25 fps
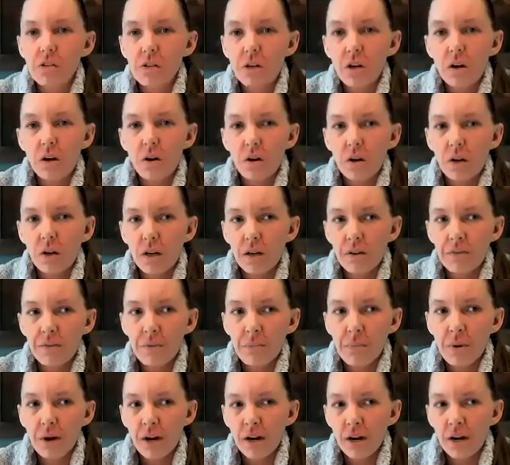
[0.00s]
So if a
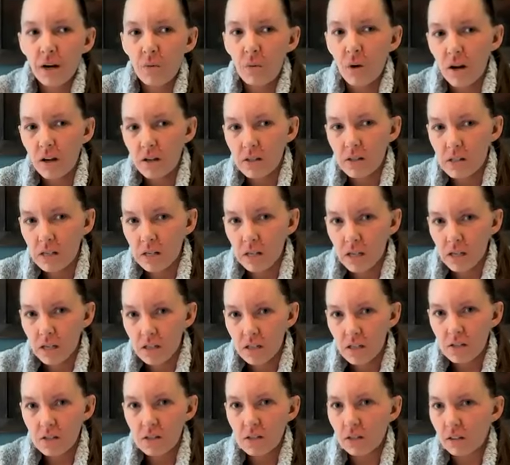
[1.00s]
buyer walks in and
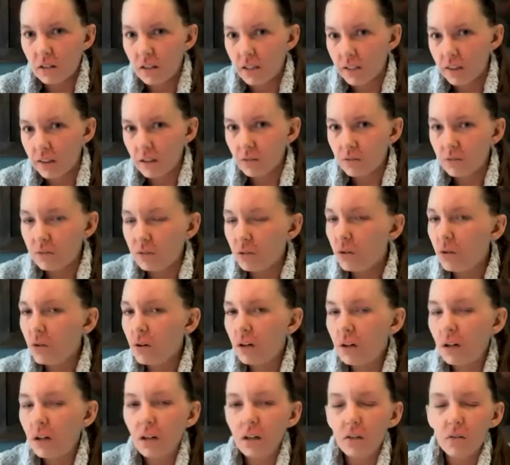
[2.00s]
doesn't like the
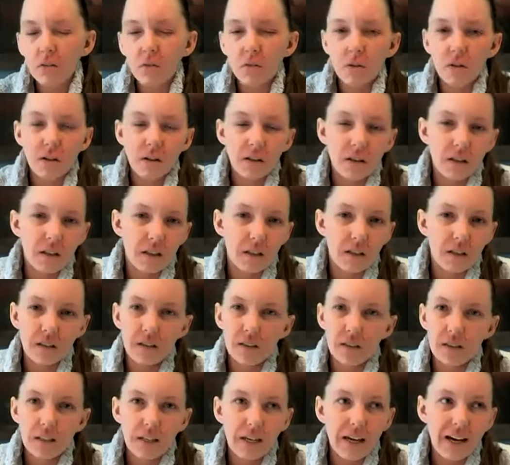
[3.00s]
floor or the
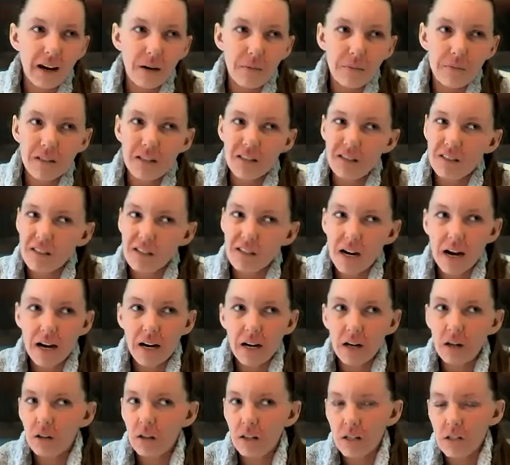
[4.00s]
cabinet
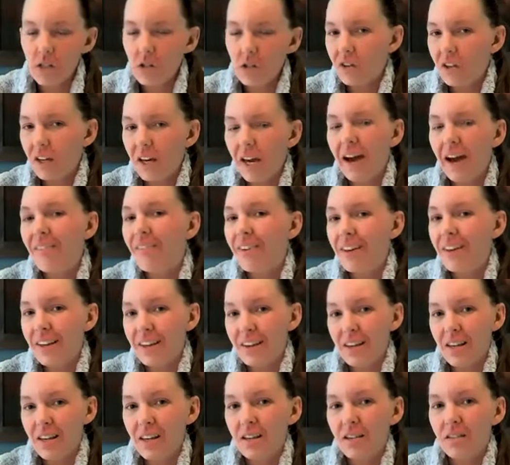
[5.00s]
style, like, do they have
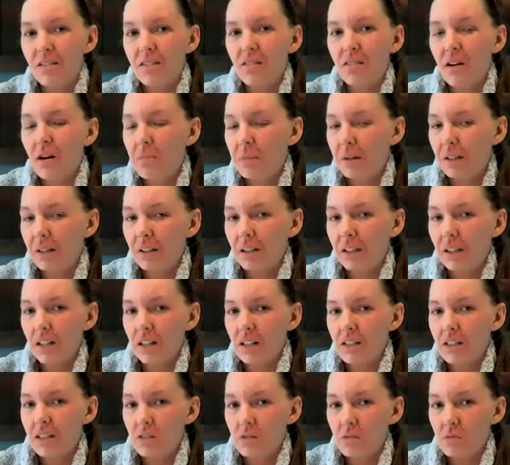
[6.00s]
any
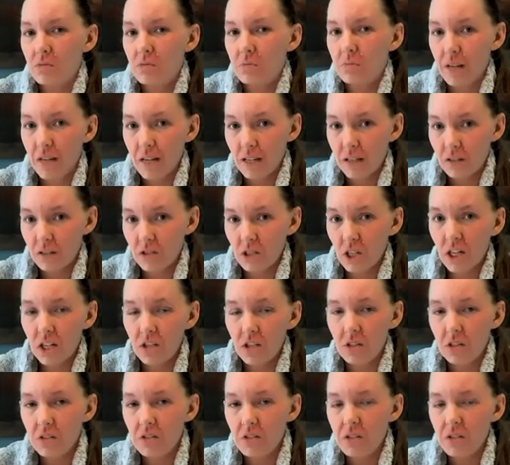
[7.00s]
ability to make
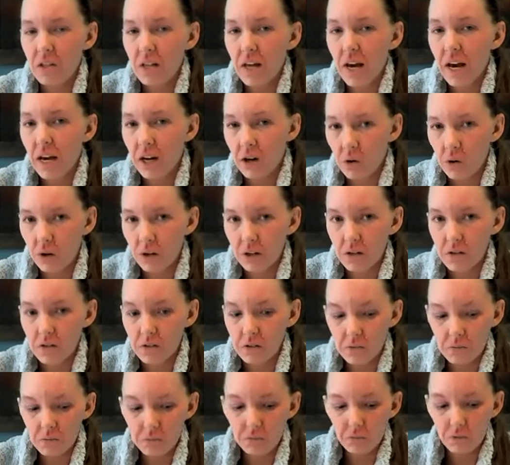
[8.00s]
changes to that, or
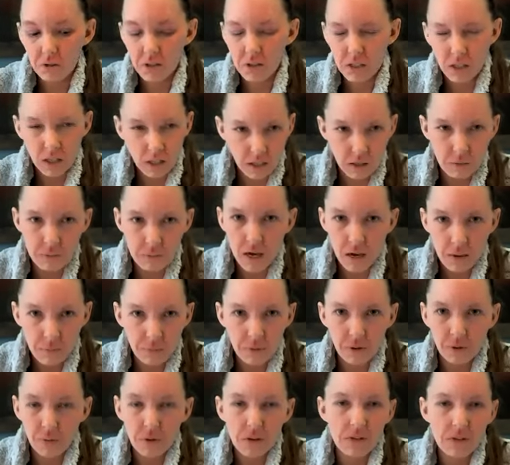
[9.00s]
is what's on the
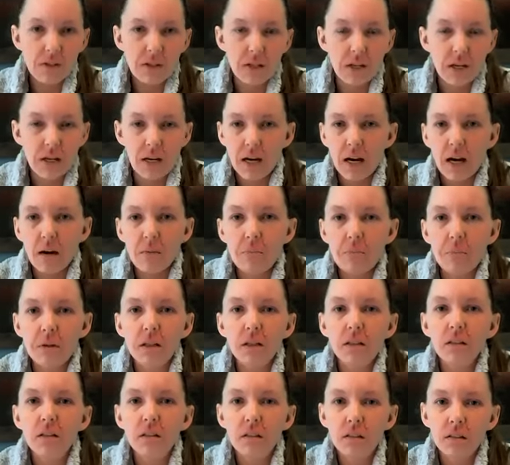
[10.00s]
paper what's going to
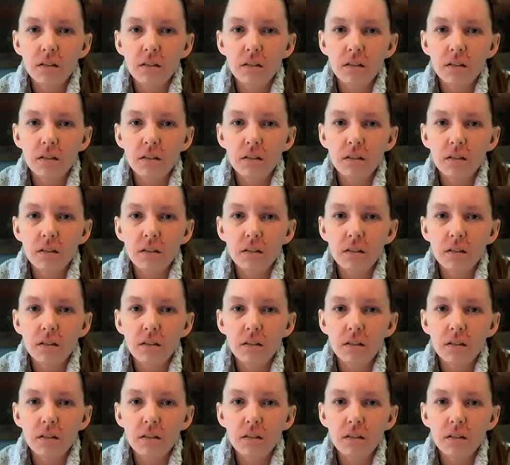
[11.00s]
happen?